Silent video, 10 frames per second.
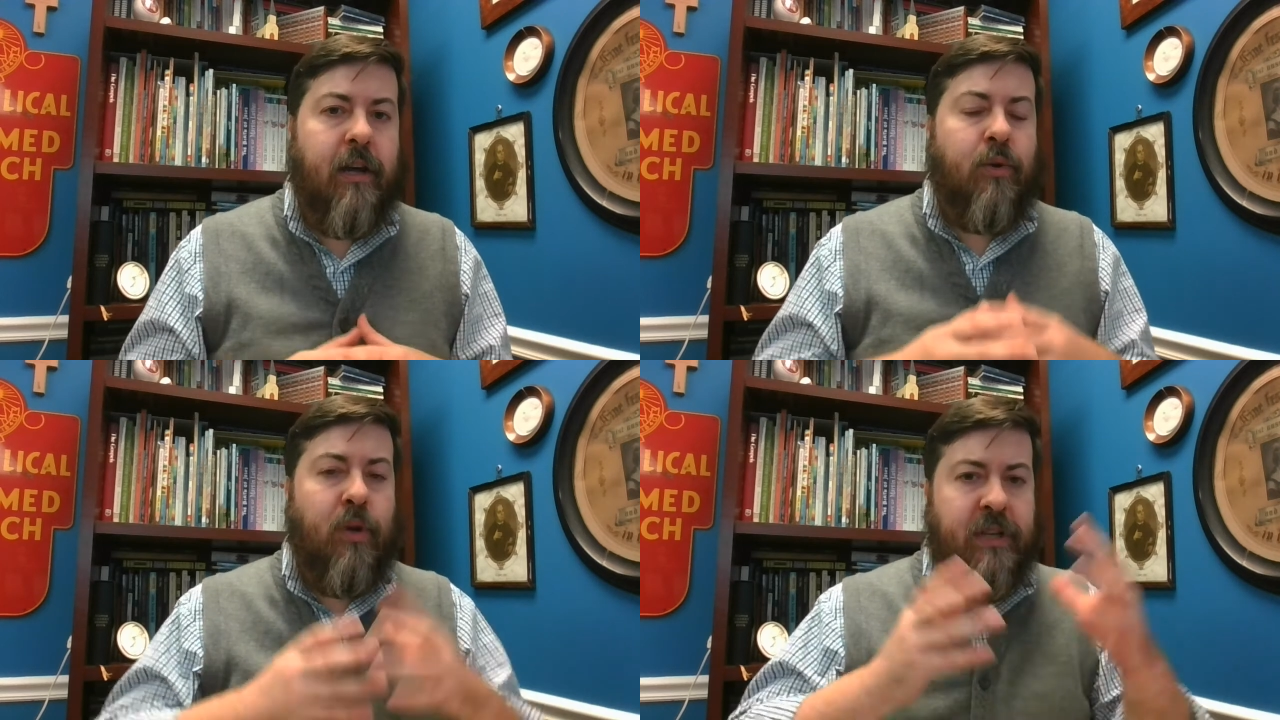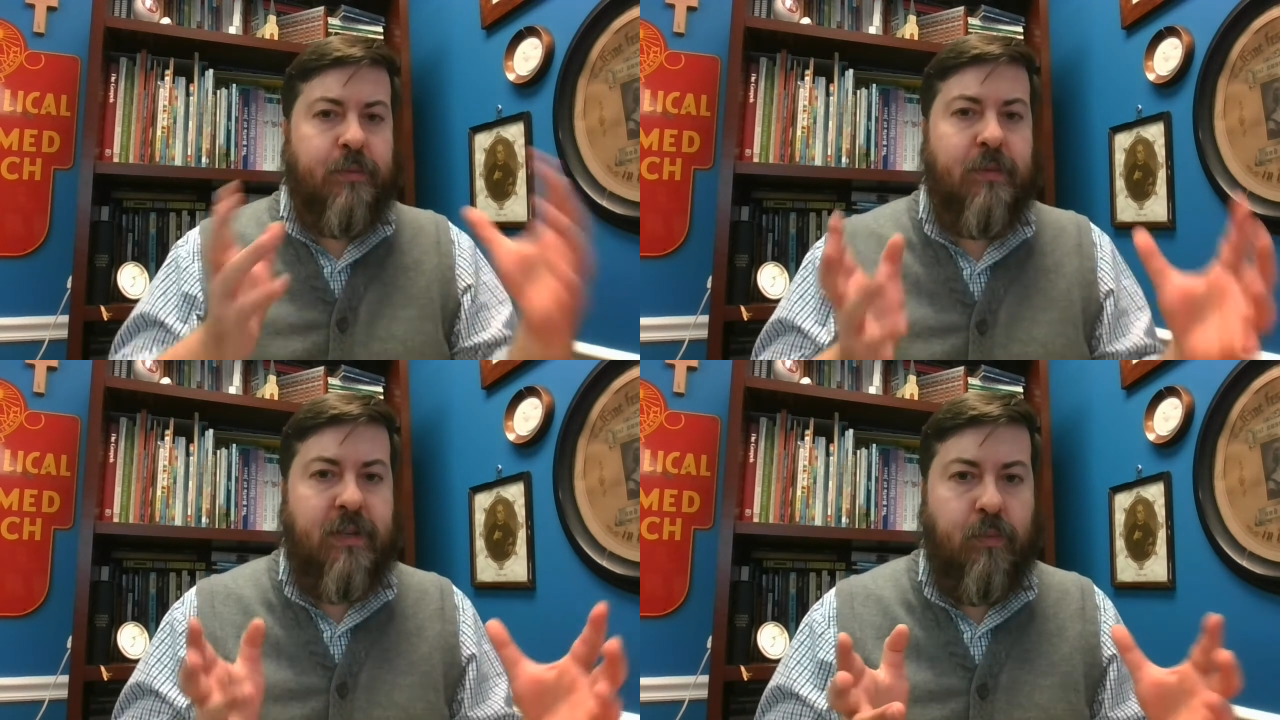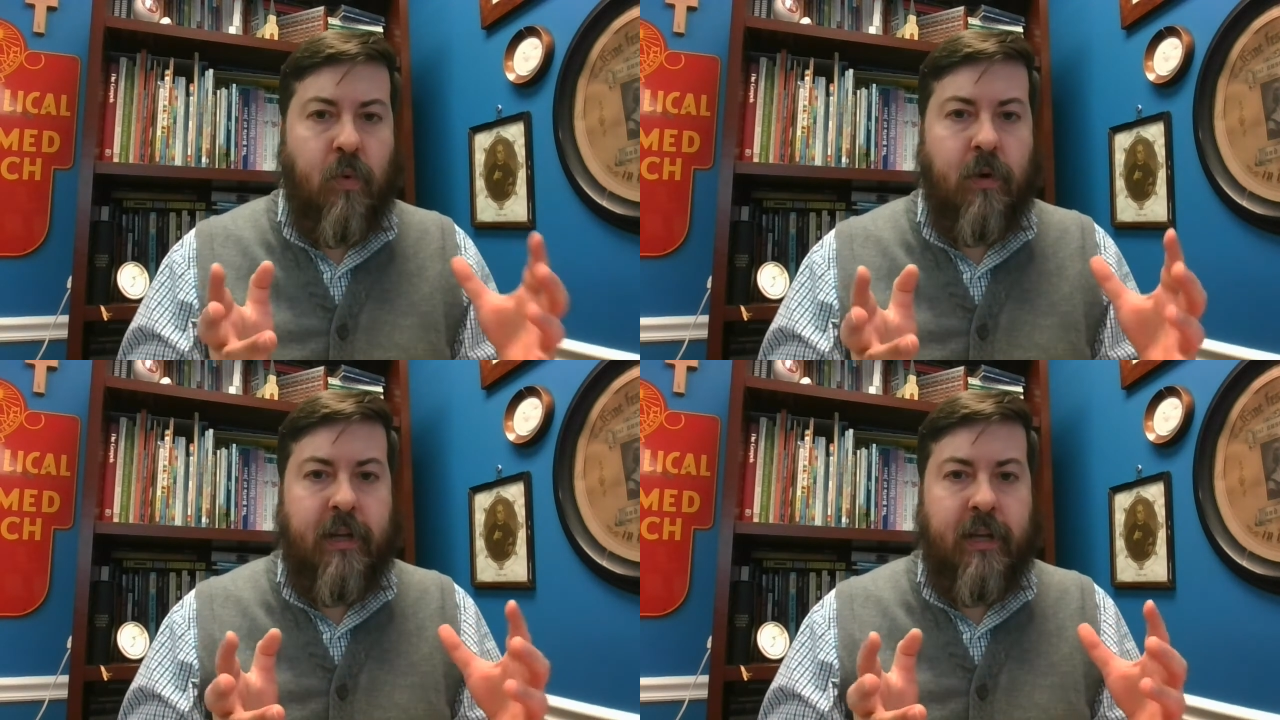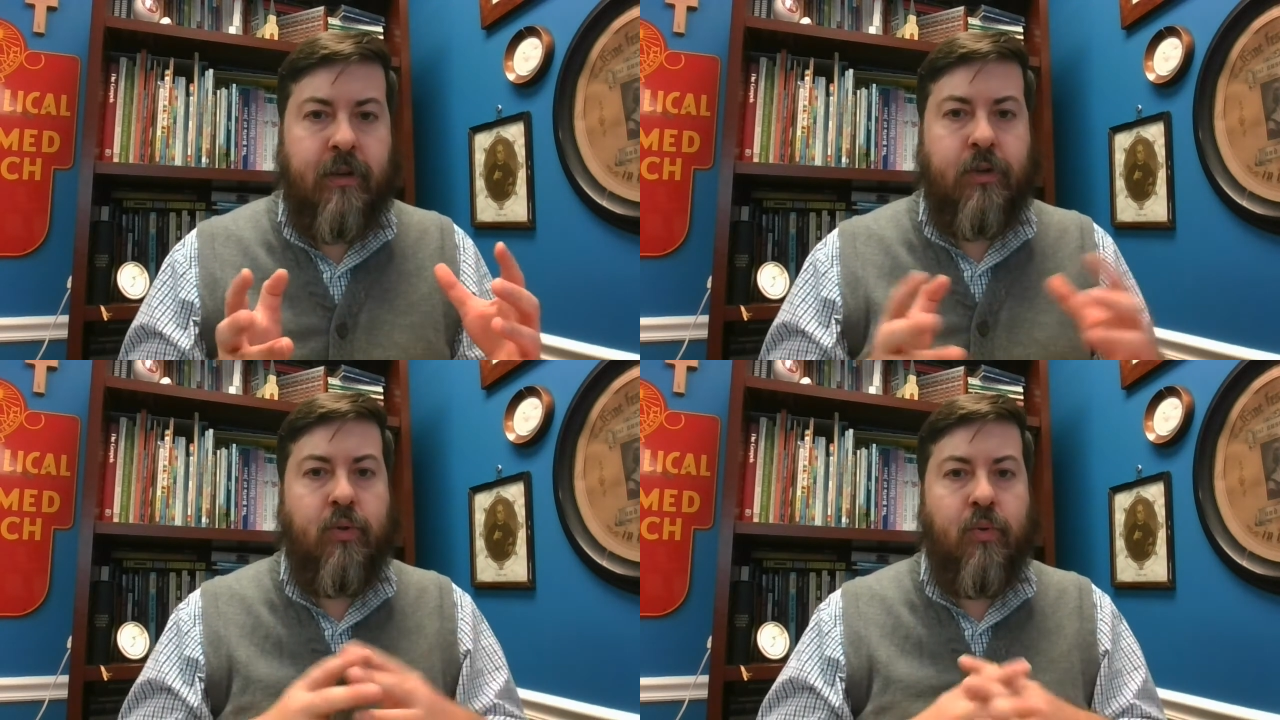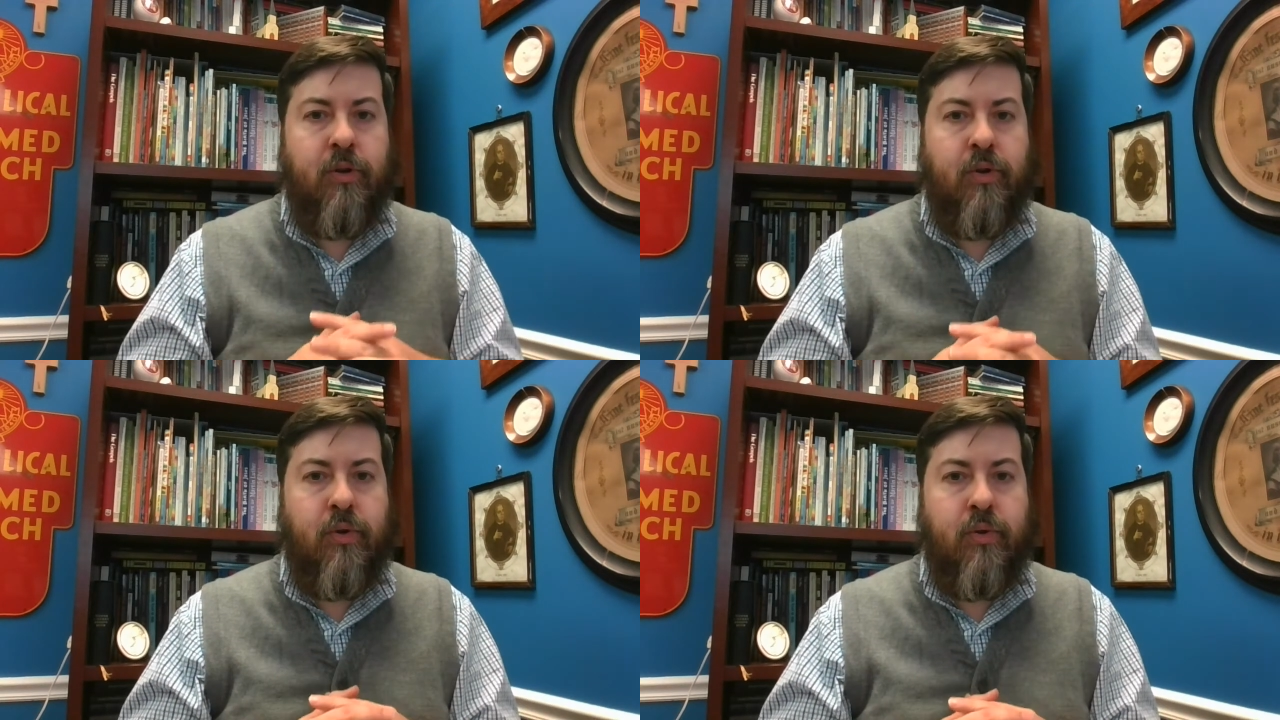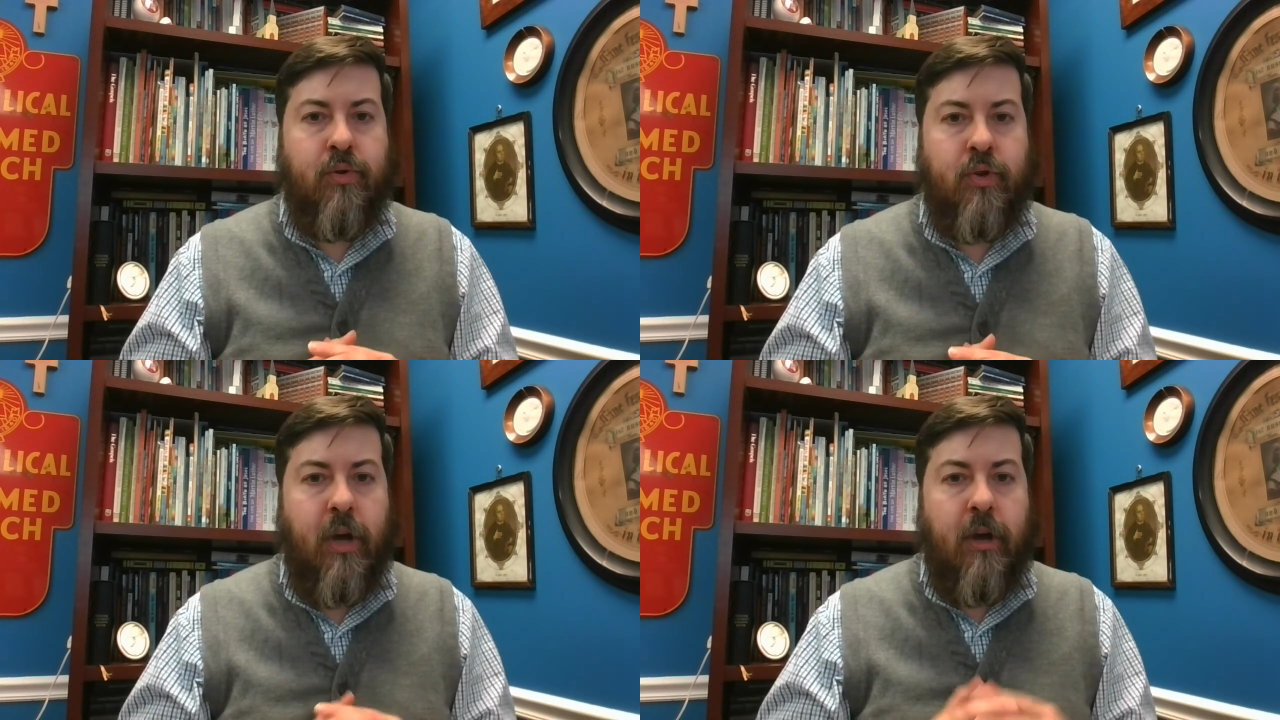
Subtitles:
Christmas morning, Scrooge